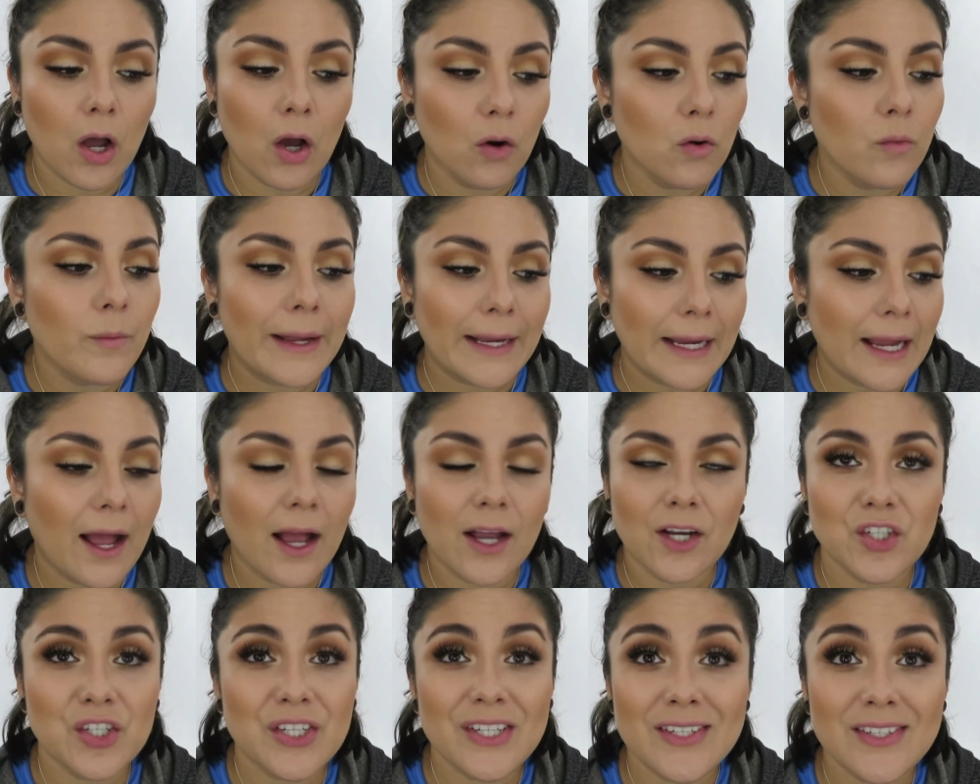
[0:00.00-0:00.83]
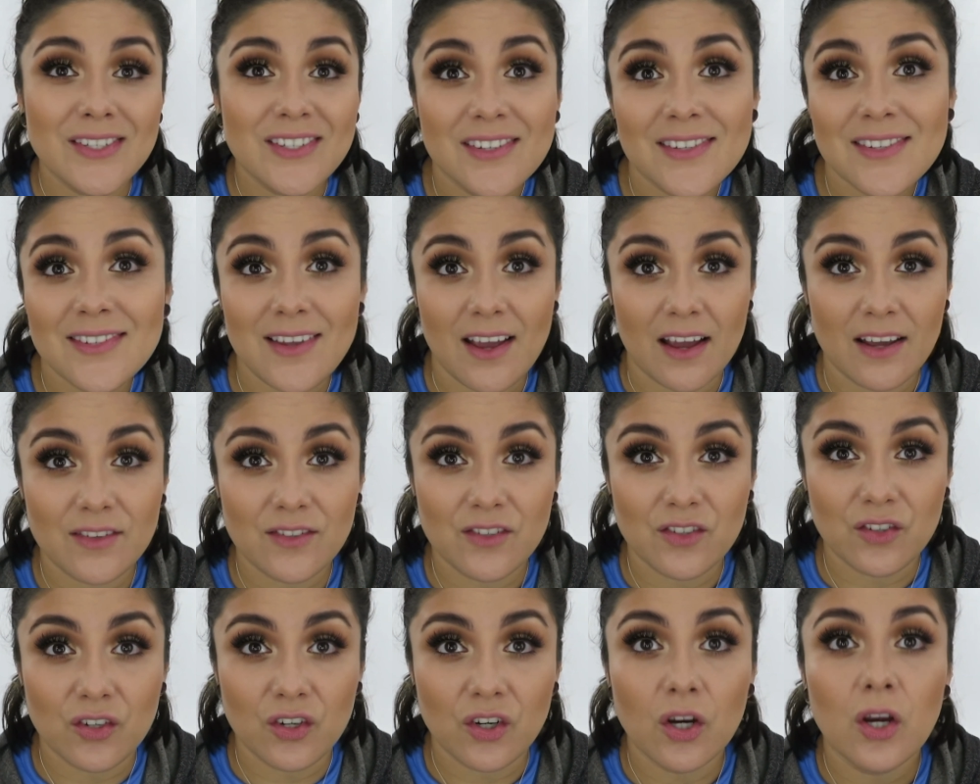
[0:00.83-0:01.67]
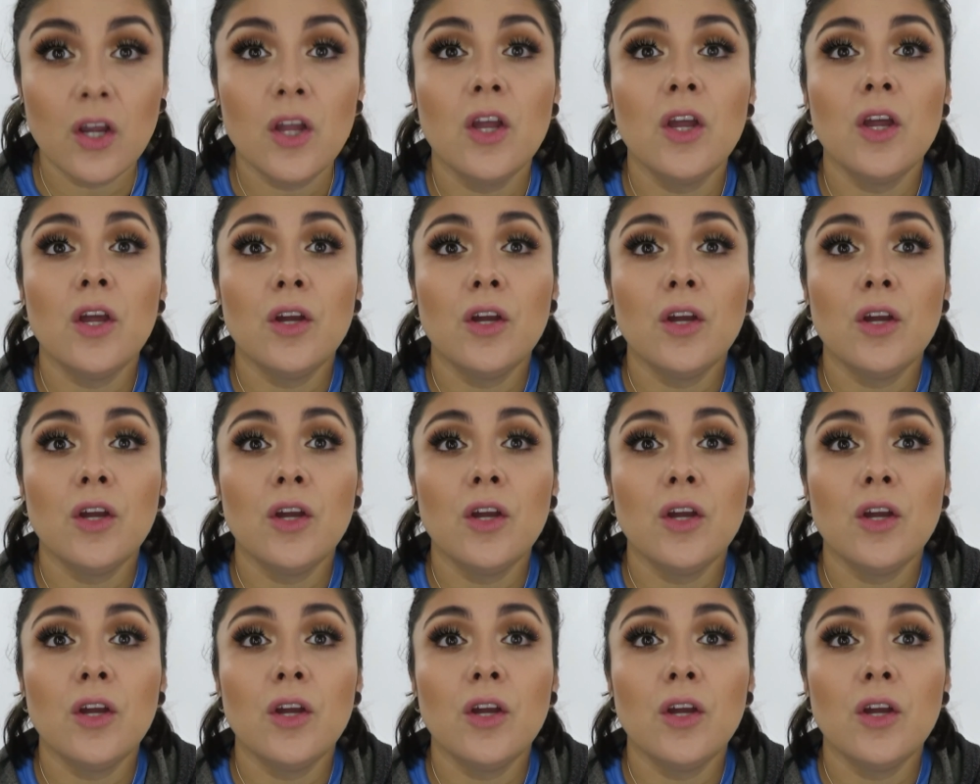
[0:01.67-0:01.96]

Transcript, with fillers: Oh my gosh, it is a disaster.